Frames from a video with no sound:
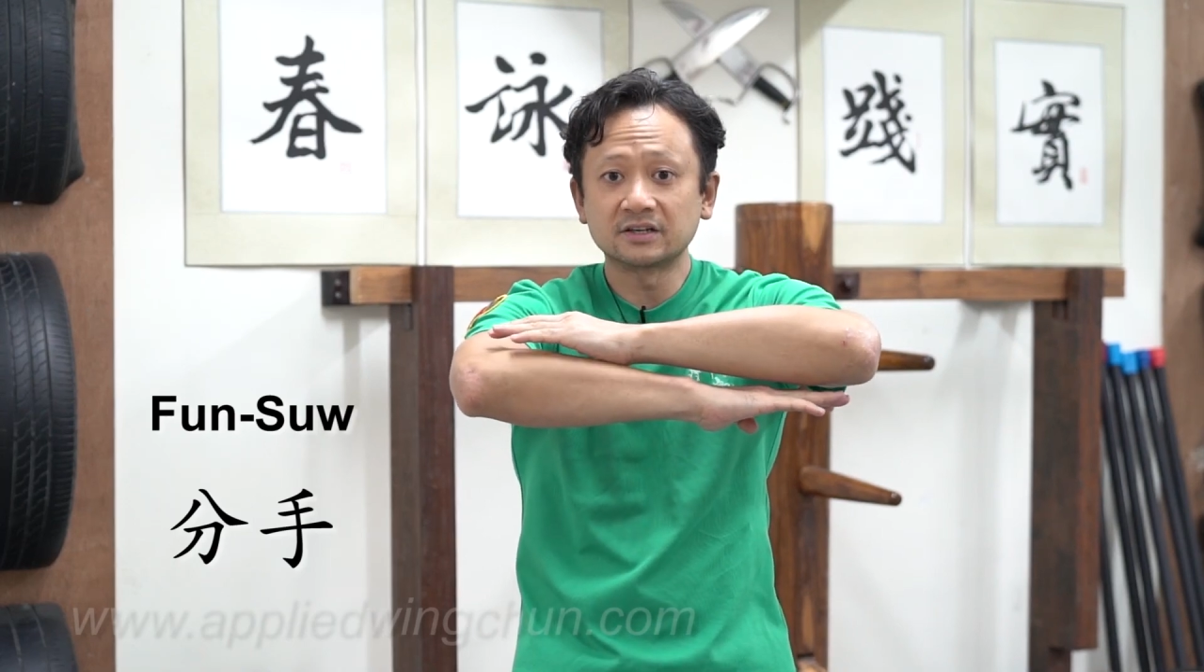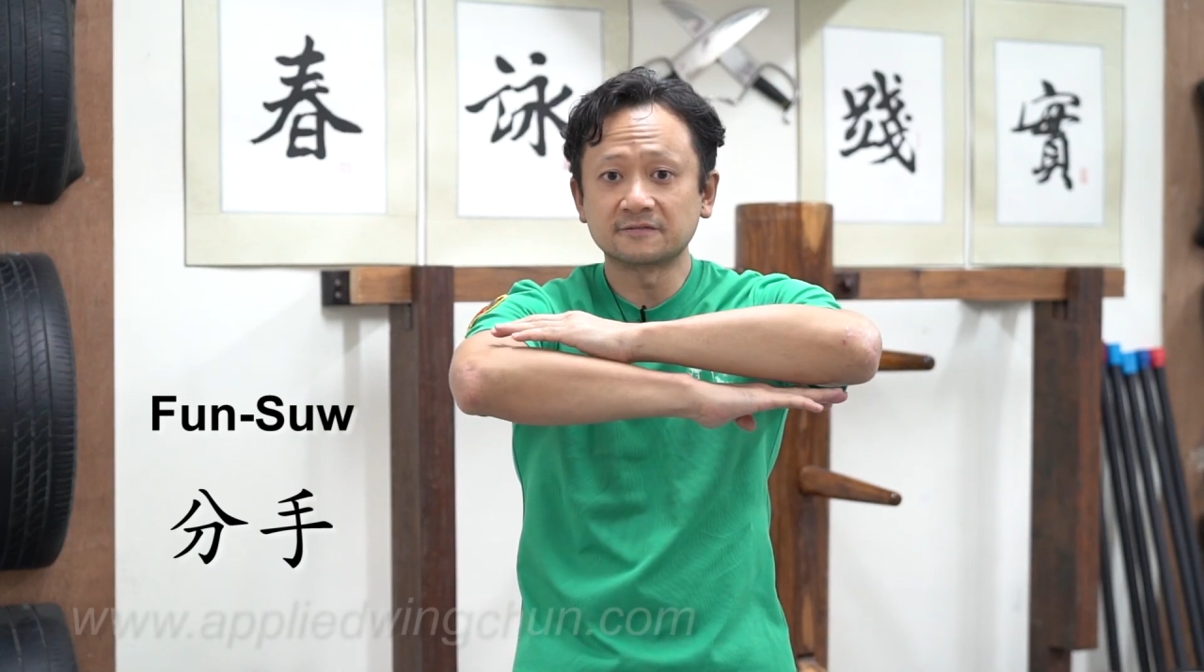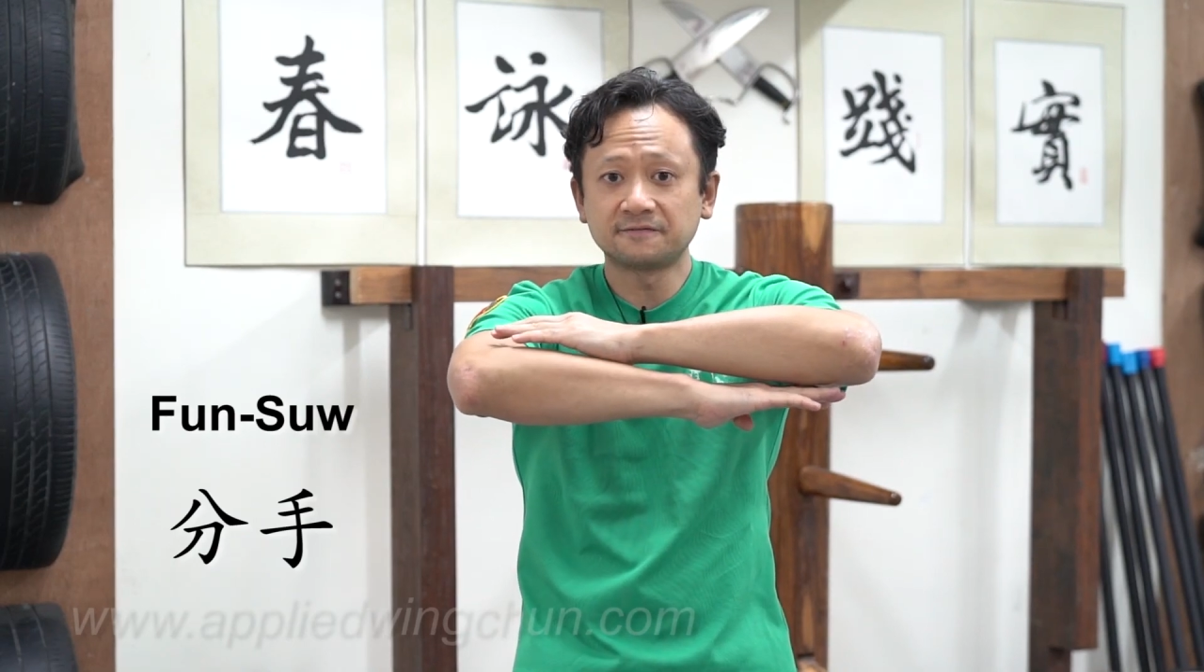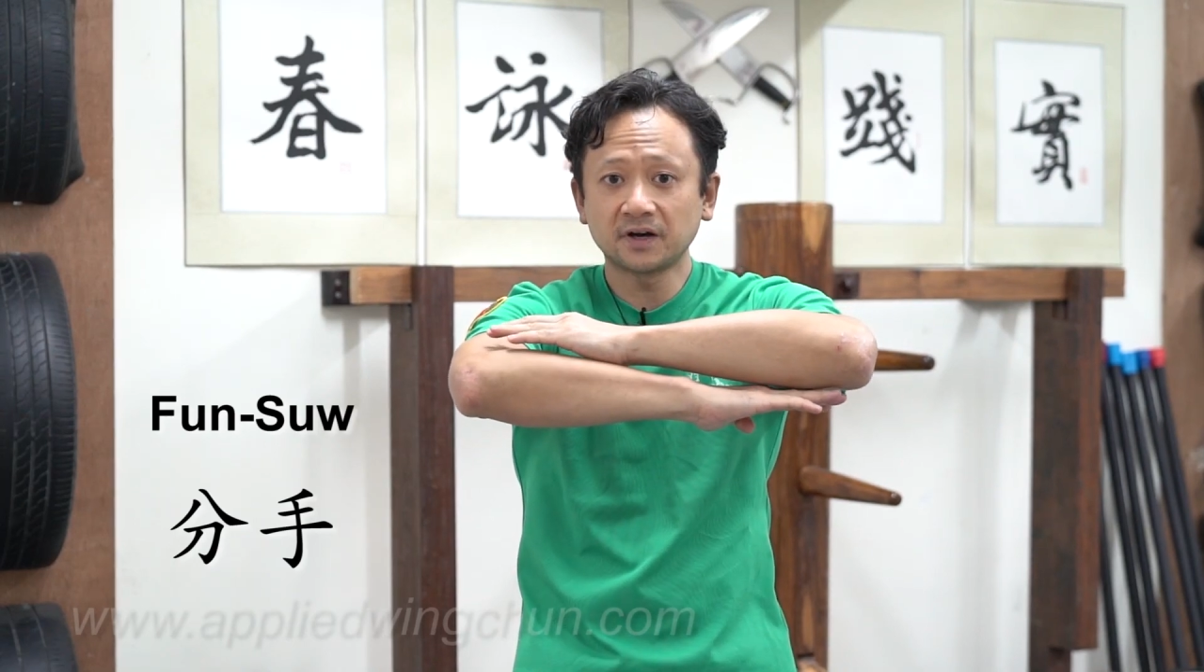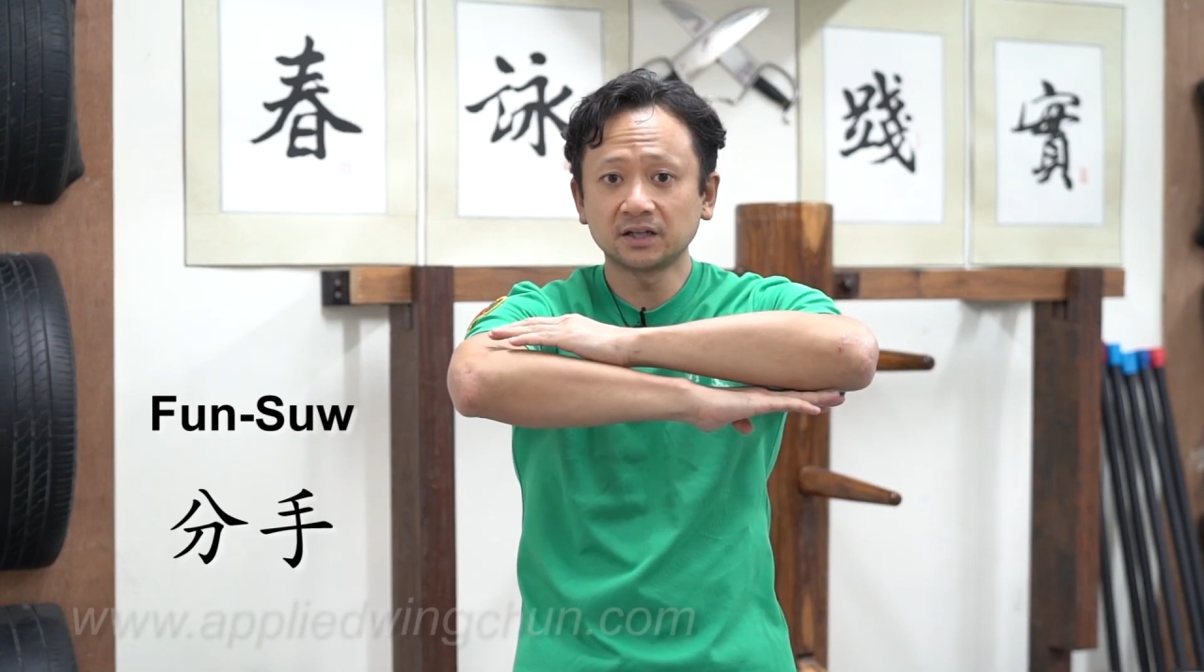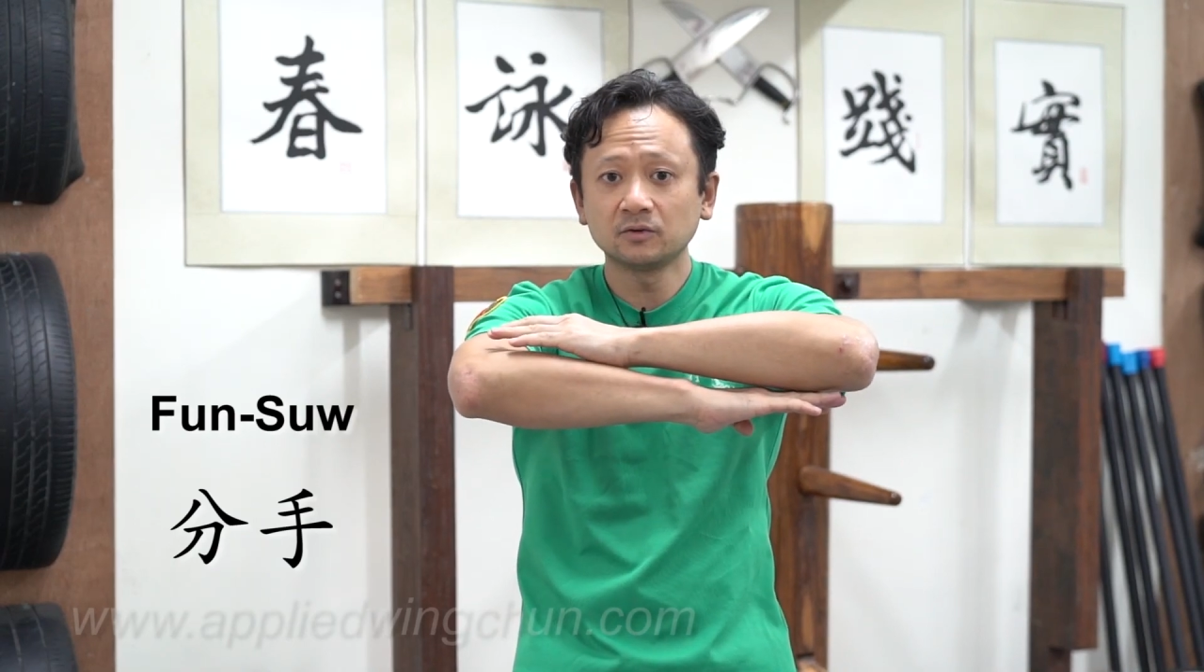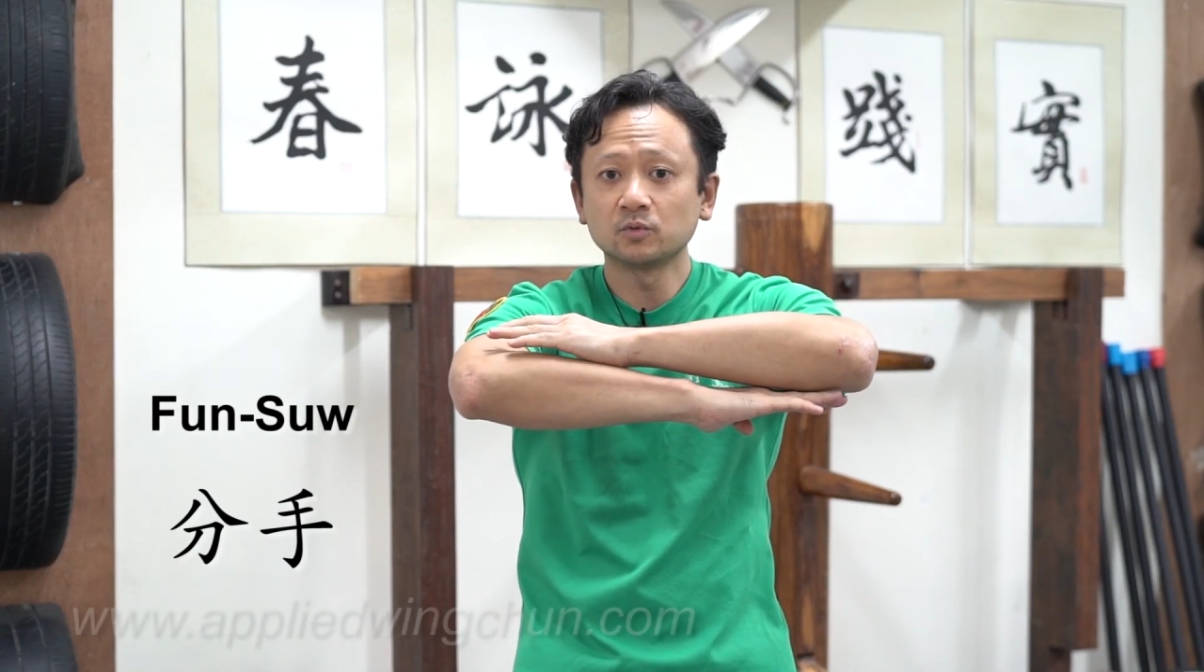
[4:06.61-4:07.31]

is Fun,